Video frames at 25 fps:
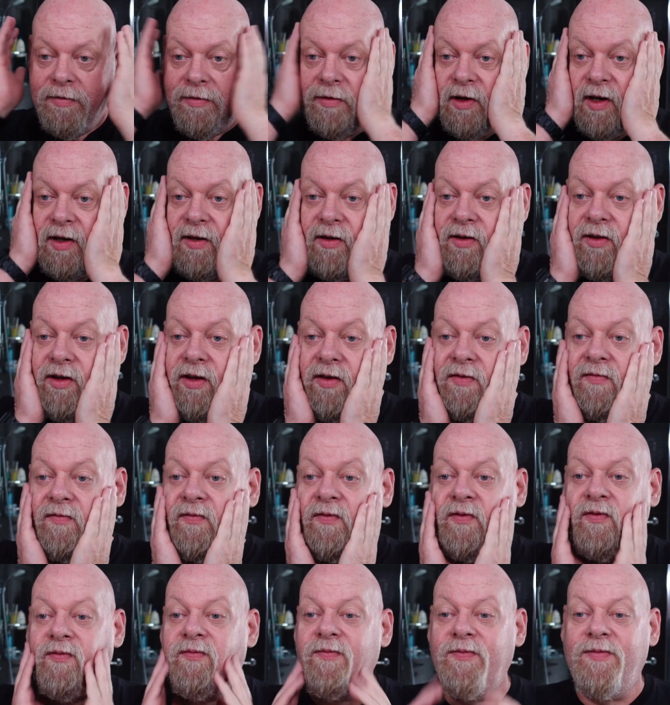it's just
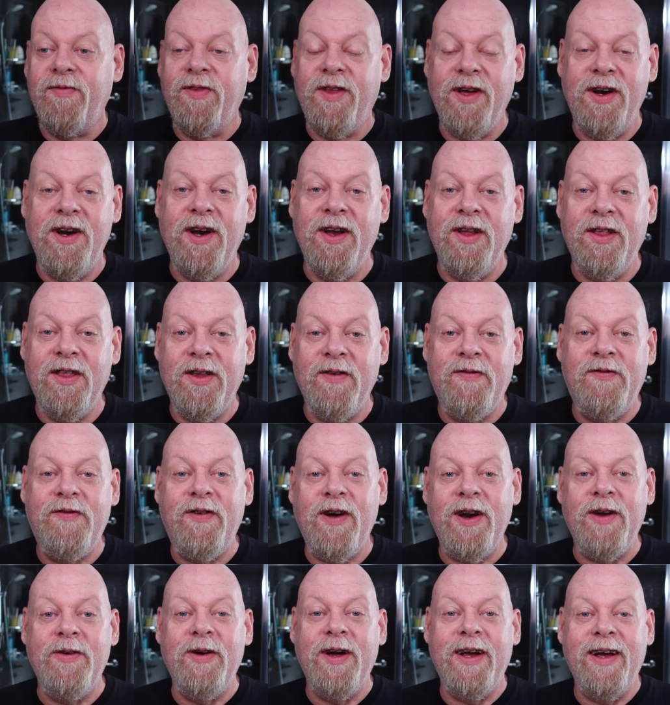the
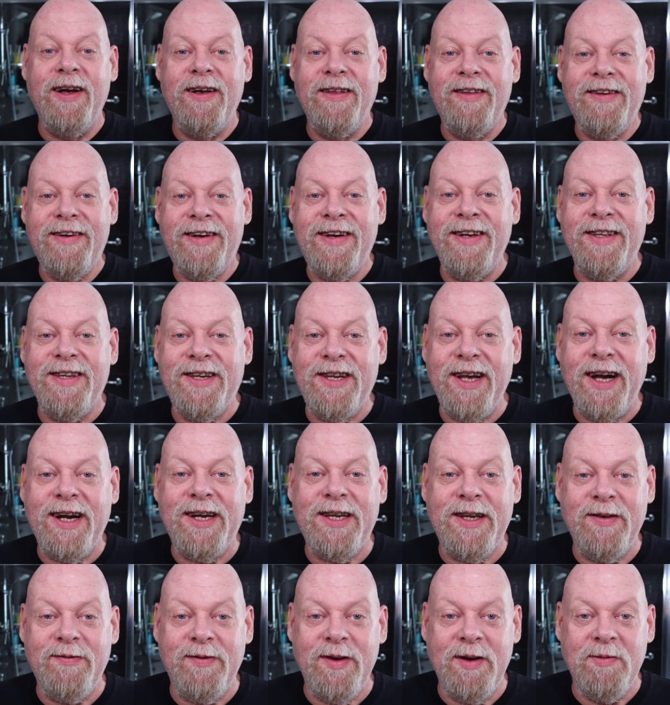following
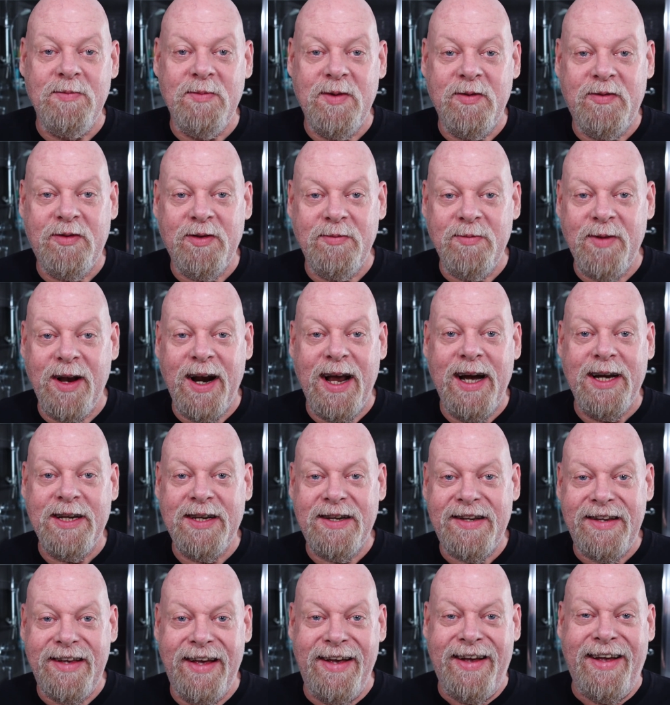consecutive number from the
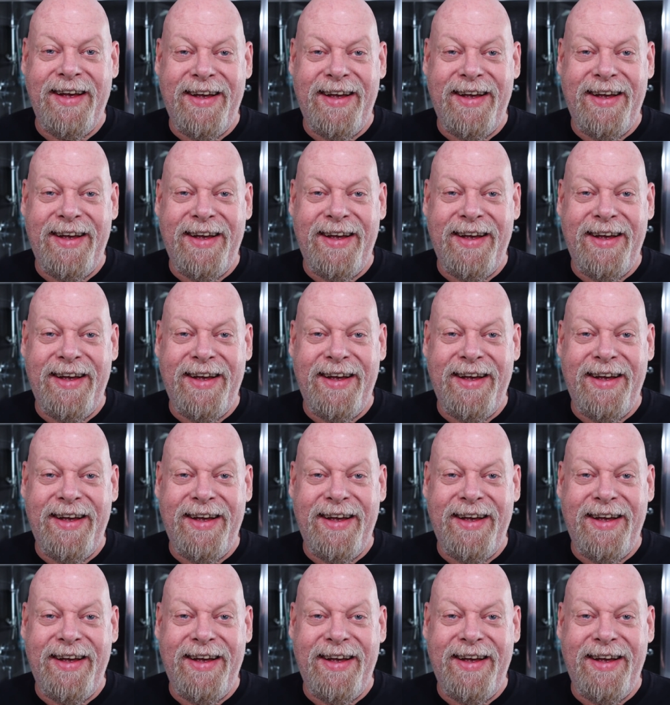last.